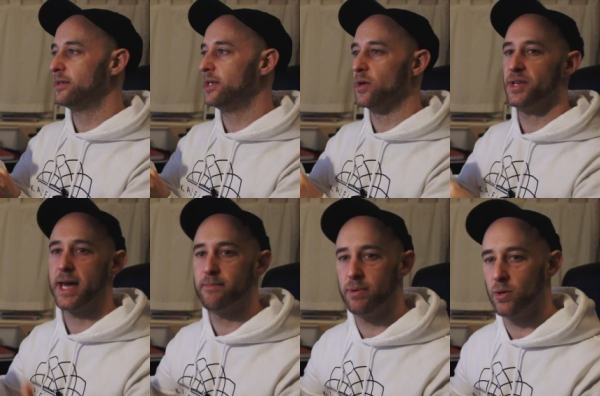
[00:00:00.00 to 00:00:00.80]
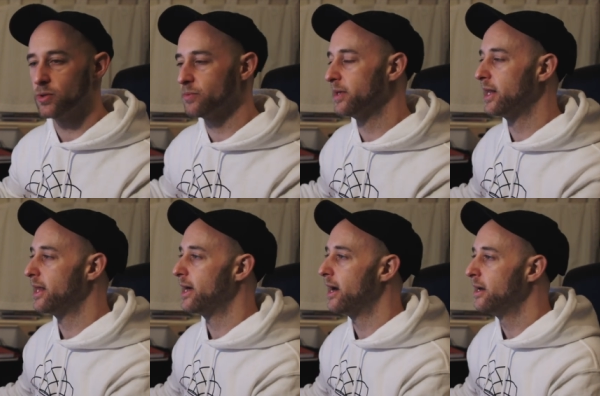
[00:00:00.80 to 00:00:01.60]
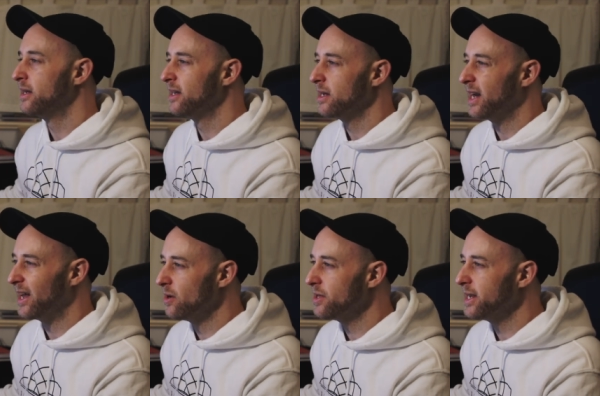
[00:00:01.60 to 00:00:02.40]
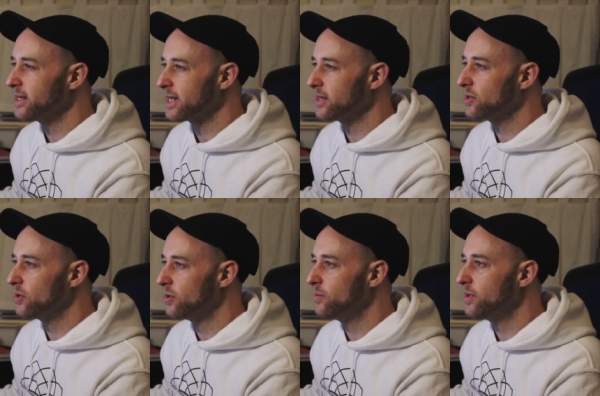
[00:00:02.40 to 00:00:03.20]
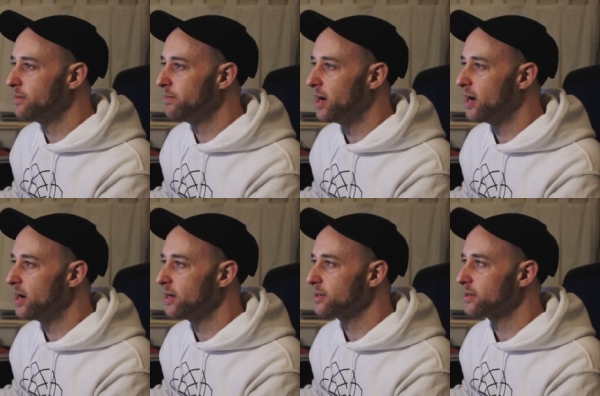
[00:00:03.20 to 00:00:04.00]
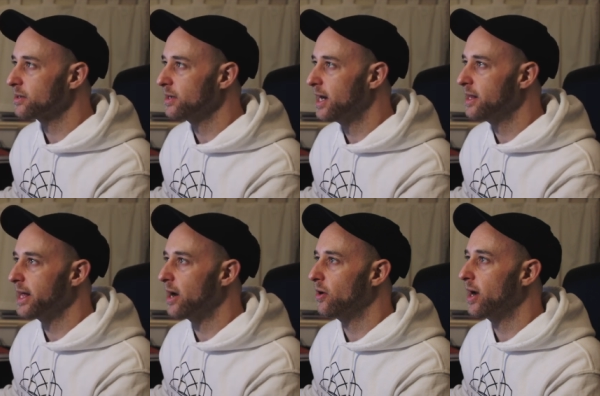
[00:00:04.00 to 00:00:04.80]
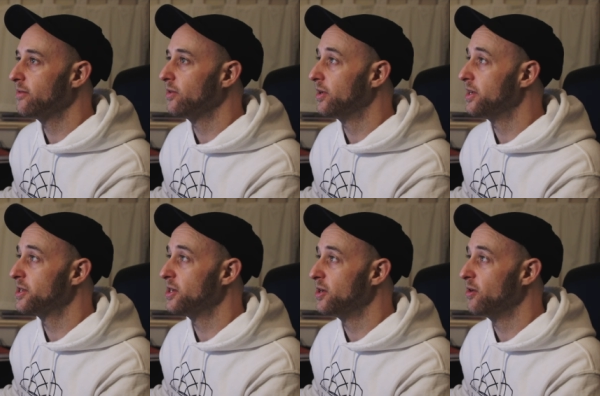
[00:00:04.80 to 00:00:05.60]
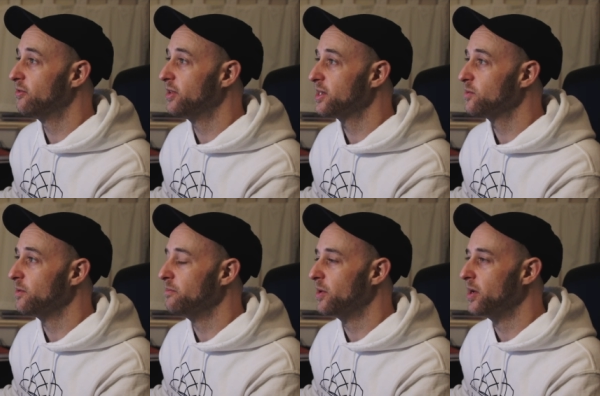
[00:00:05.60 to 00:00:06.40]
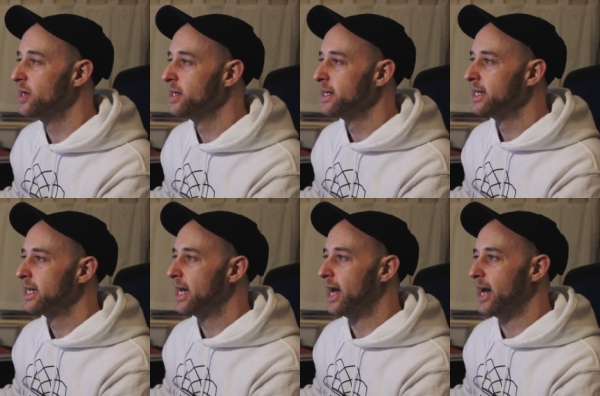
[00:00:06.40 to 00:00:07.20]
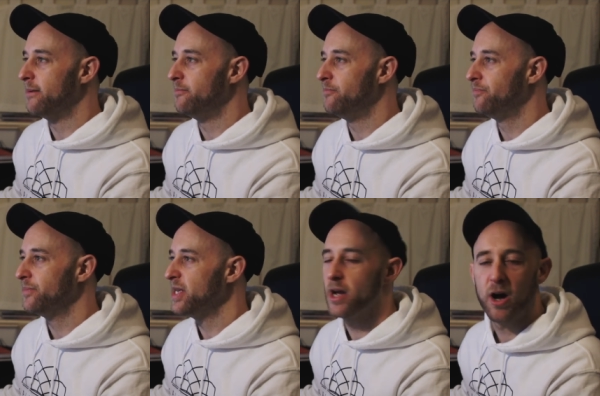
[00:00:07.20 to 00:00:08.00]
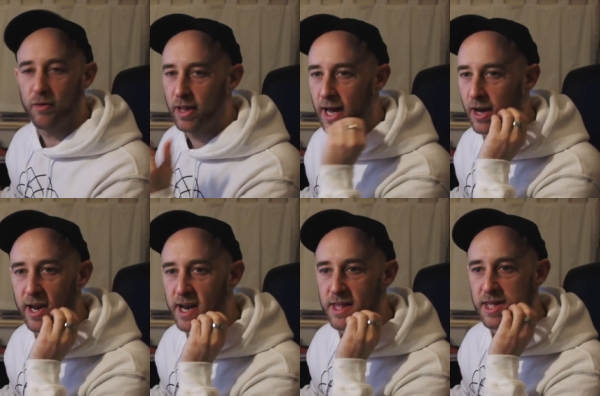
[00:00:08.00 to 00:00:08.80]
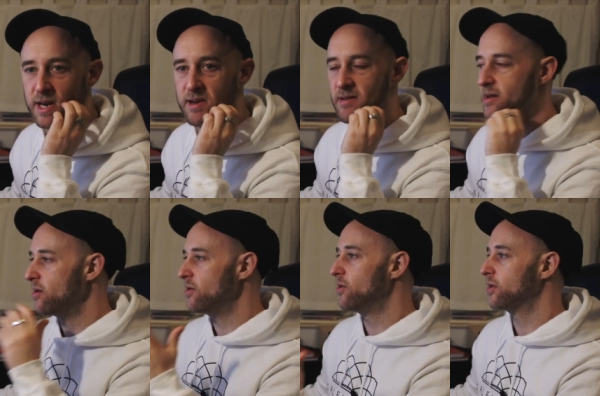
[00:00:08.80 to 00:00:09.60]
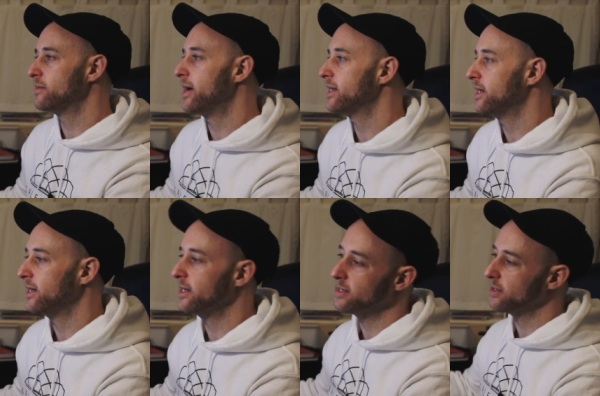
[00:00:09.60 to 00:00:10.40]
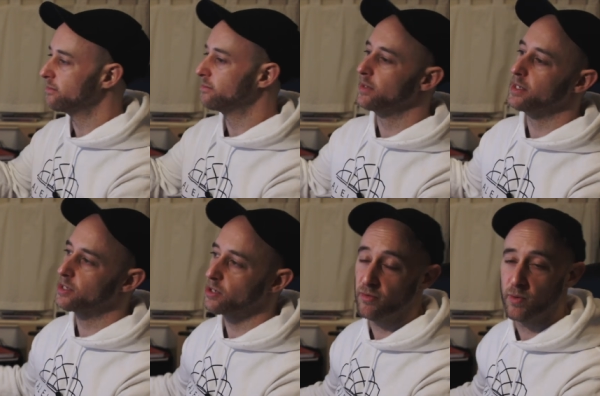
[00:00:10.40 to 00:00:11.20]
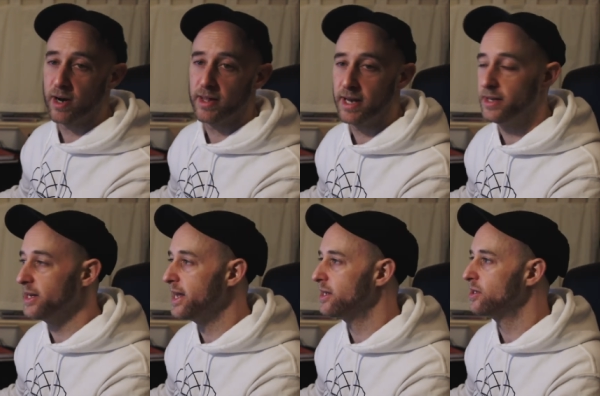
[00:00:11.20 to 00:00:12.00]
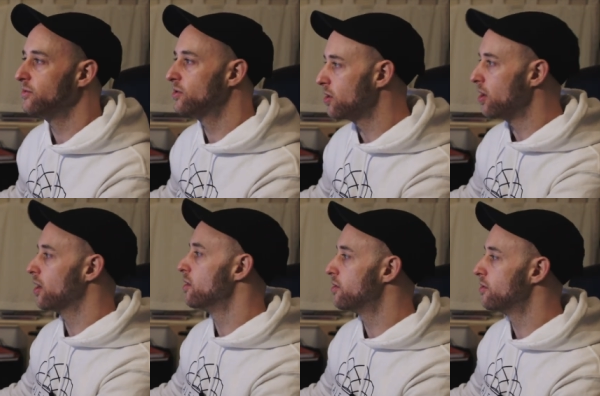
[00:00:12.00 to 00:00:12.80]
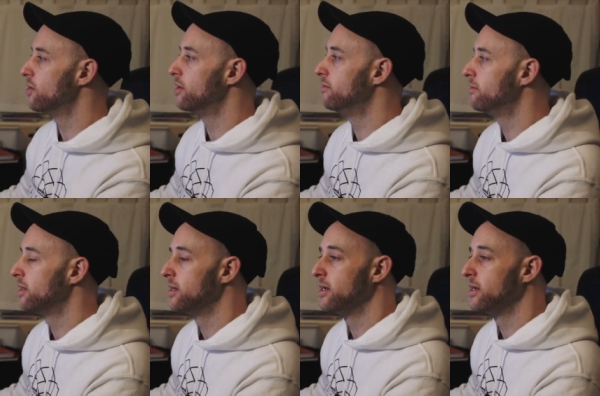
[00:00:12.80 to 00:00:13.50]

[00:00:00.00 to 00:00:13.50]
you know, tempo or something like that. I don't think it's as good with the parts, either that or I haven't got it turned on for this one, but um, you can't rely on anything, you know, automatic. It is a it's software at the end of the day, so you just got to go through and